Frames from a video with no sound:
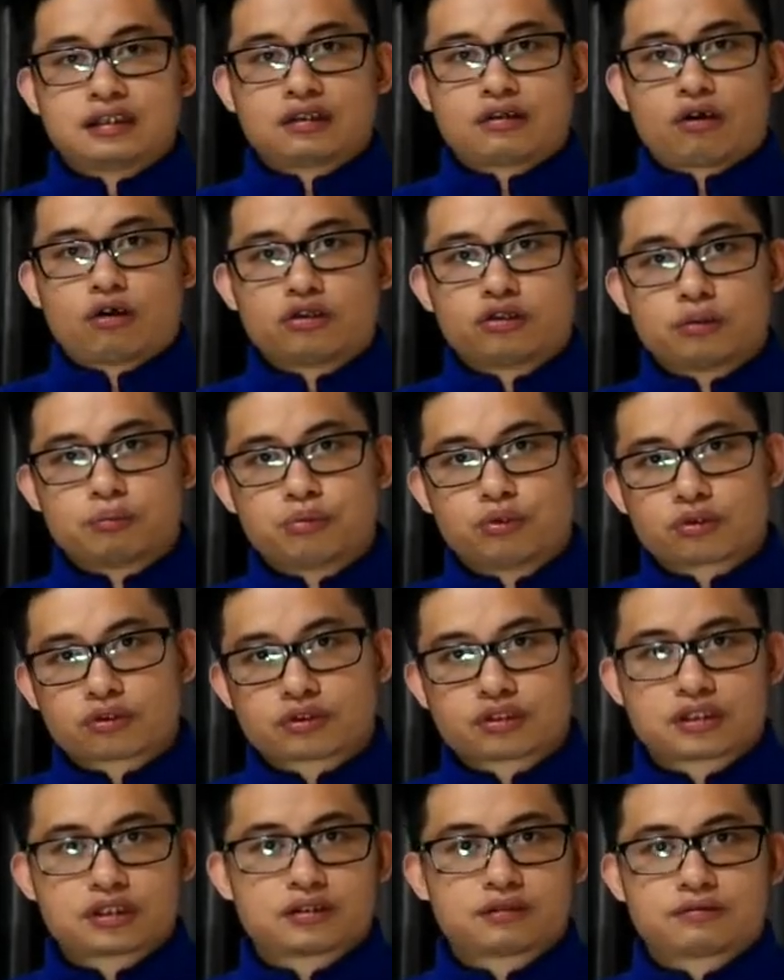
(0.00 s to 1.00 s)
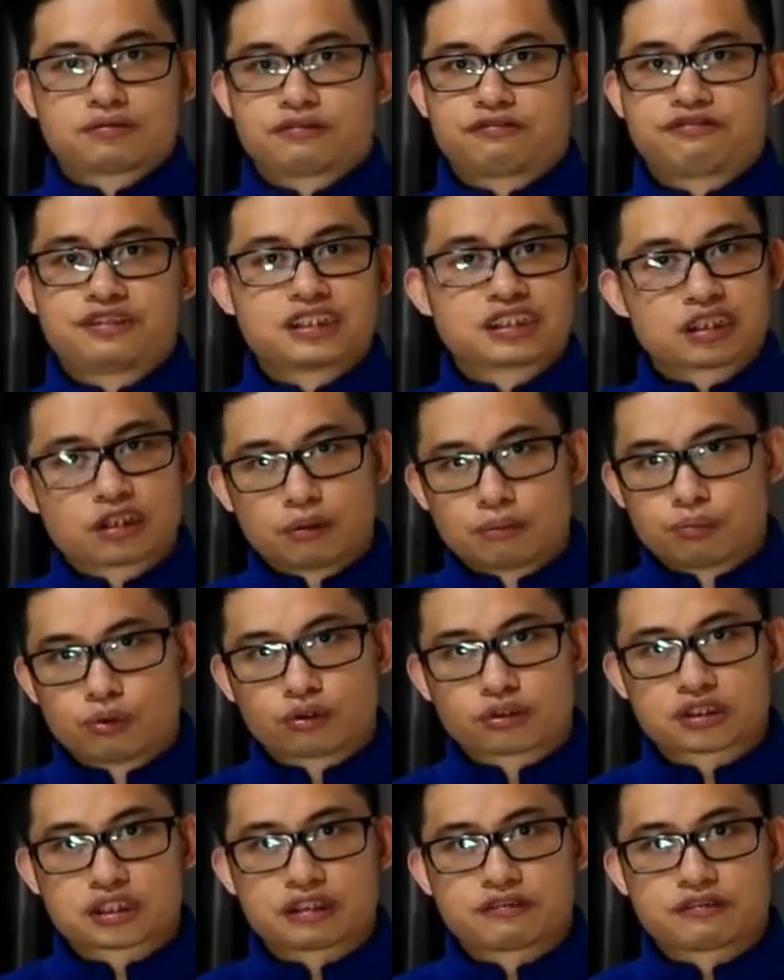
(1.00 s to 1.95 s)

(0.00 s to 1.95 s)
audio books, physical books.